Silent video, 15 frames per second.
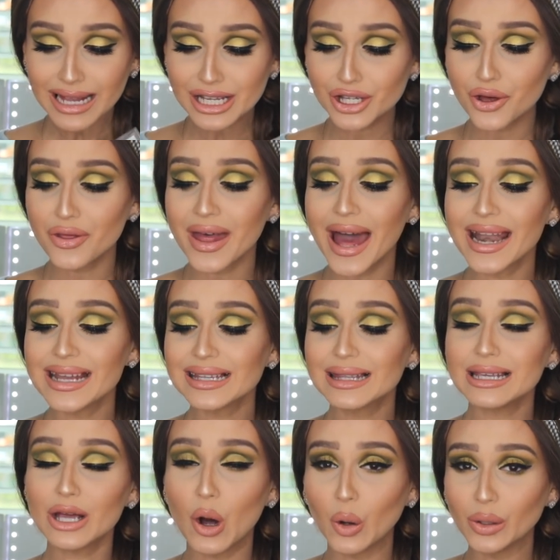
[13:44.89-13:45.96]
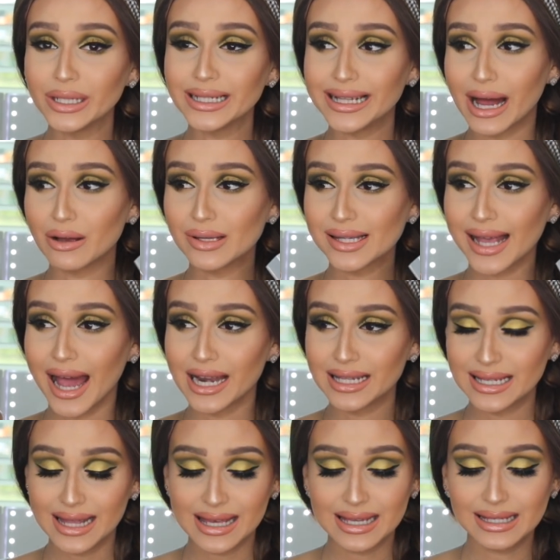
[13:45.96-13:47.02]
So that is the only
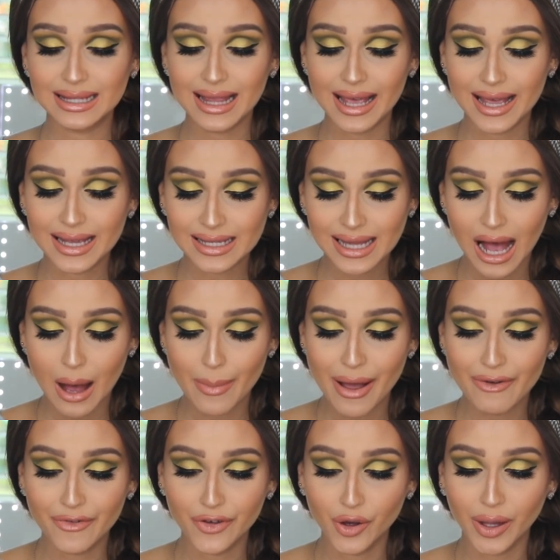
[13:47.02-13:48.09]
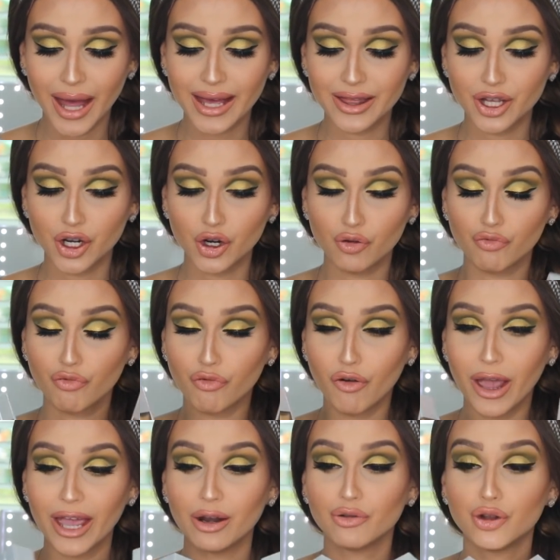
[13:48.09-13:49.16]
downside to these things. I feel like their
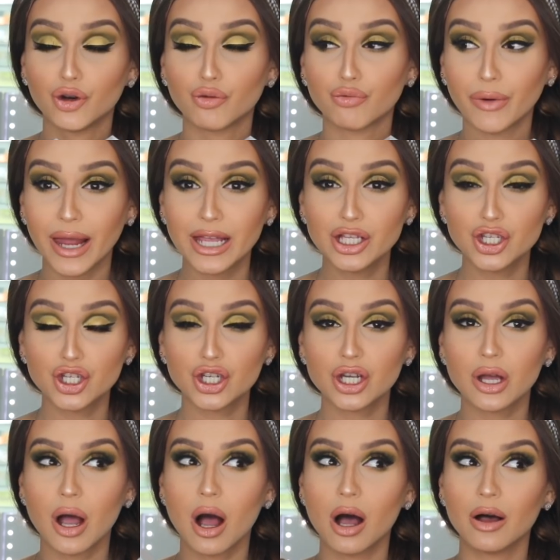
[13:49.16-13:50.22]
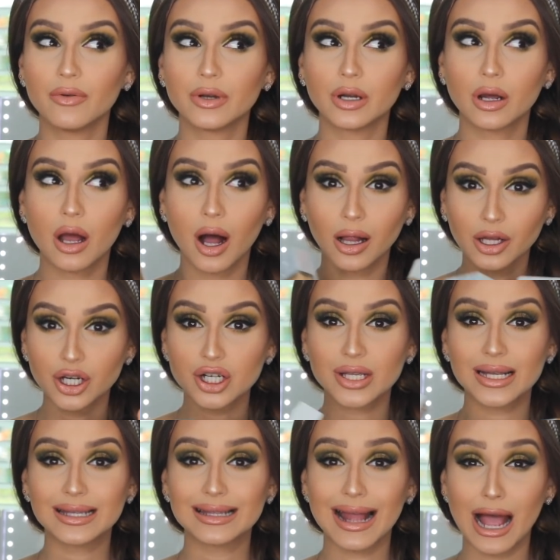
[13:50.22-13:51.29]
range of
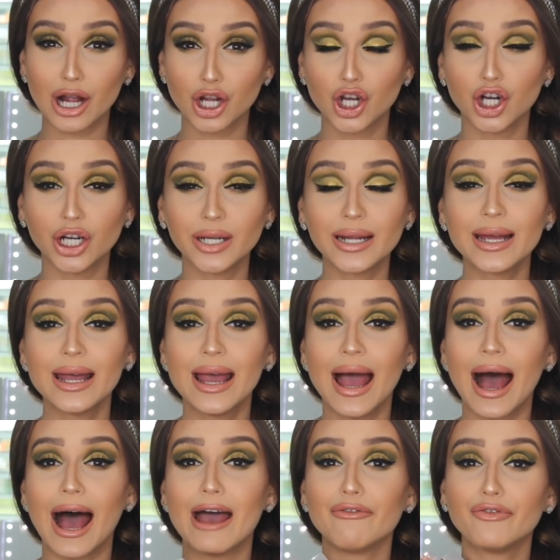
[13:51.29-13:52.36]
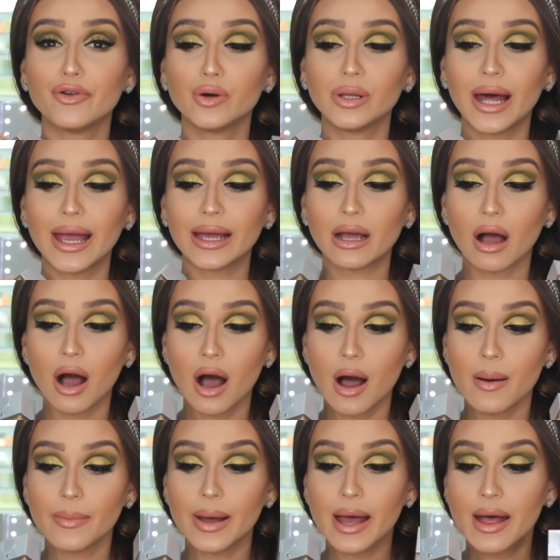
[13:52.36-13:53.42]
colors is not good. I feel like
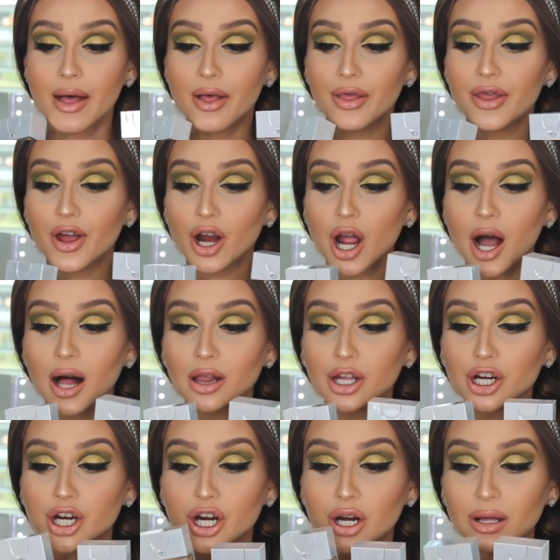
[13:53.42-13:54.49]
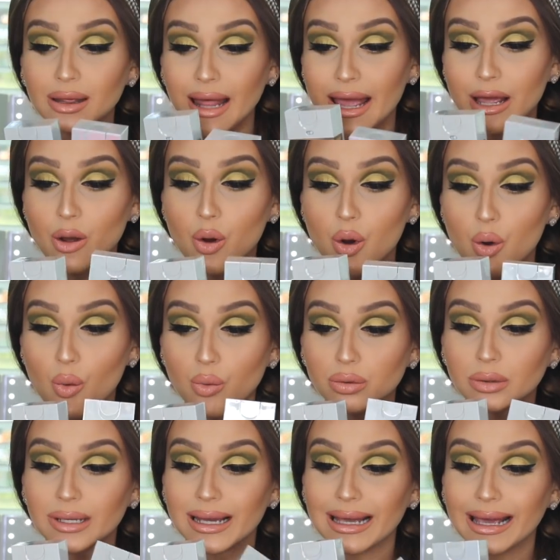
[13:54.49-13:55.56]
the color, like
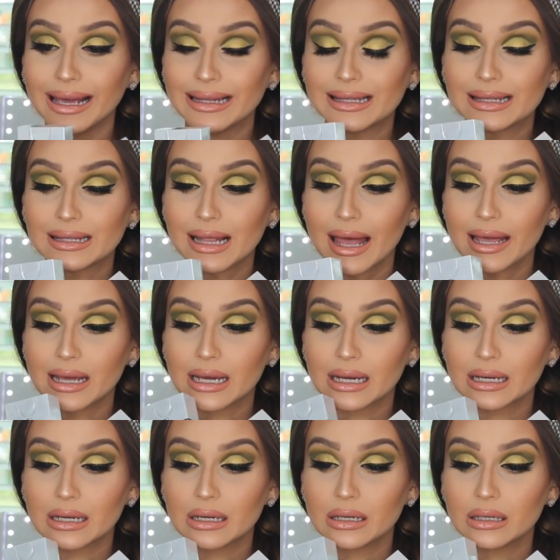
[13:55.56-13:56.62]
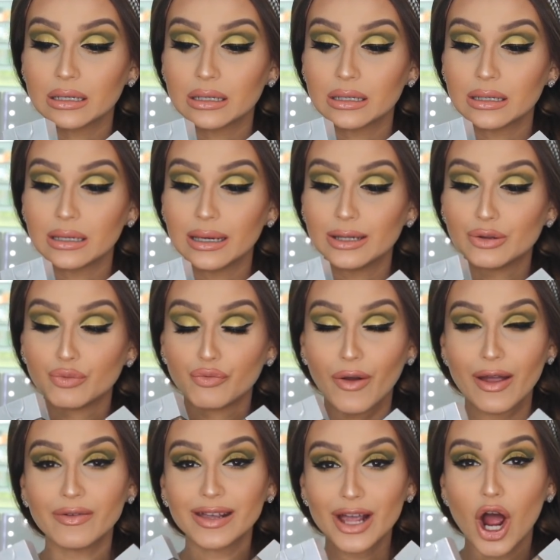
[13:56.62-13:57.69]
it's
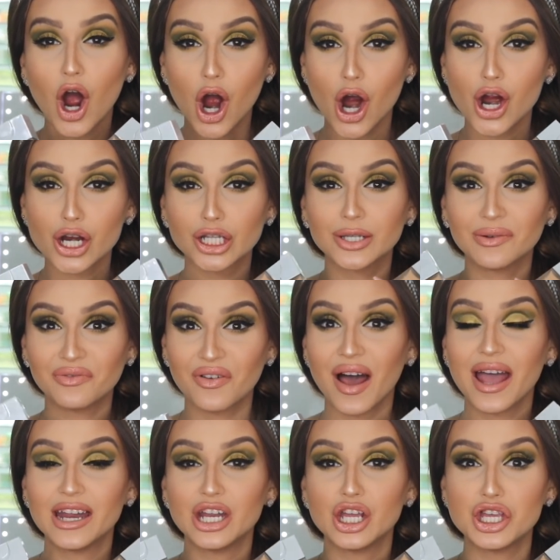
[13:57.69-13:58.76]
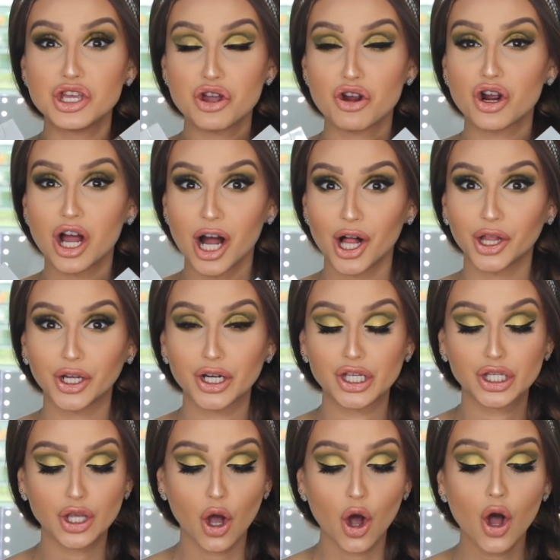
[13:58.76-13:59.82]
very hard to find your color.
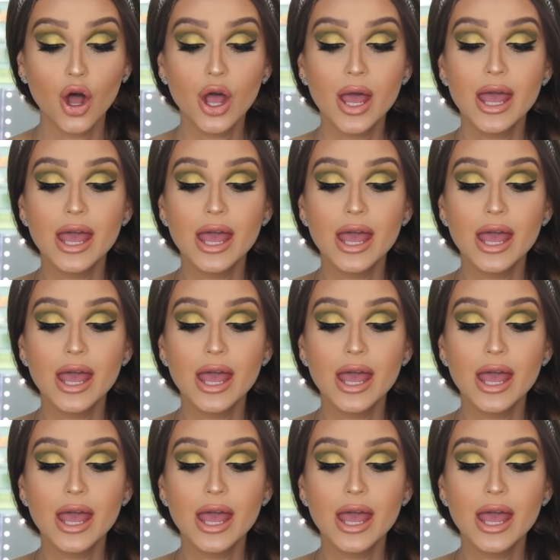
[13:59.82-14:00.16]
So